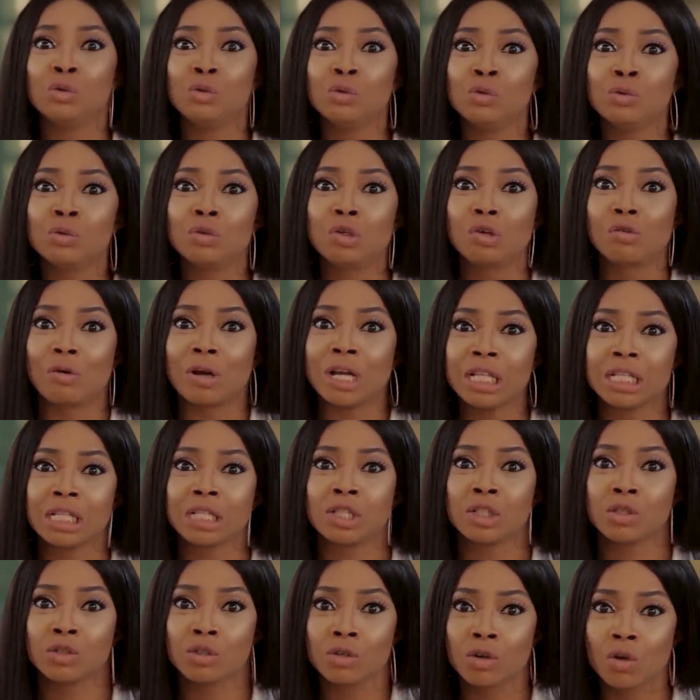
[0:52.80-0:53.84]
you
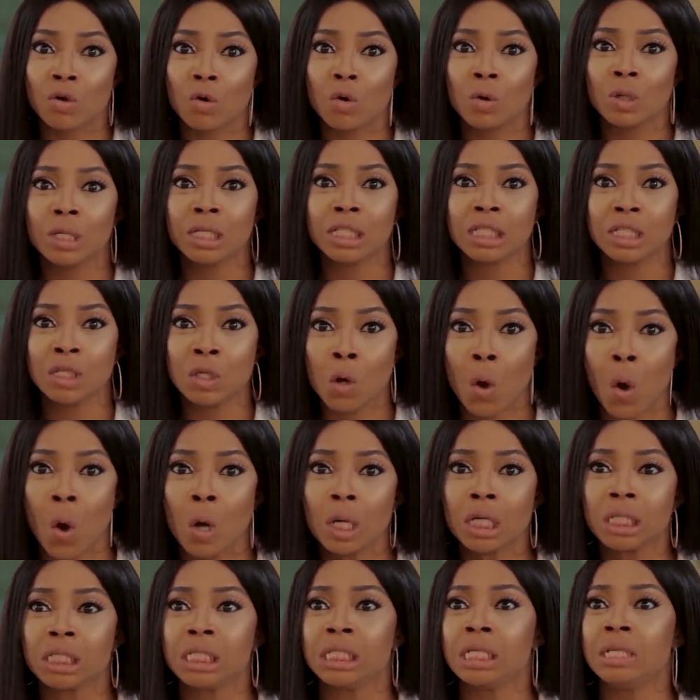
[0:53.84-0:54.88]
grace, quality
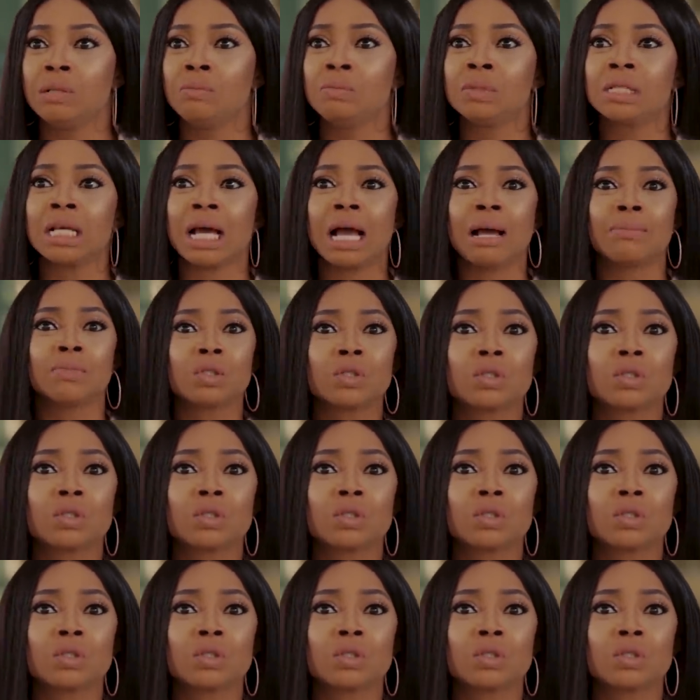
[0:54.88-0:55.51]
orgasms, I'm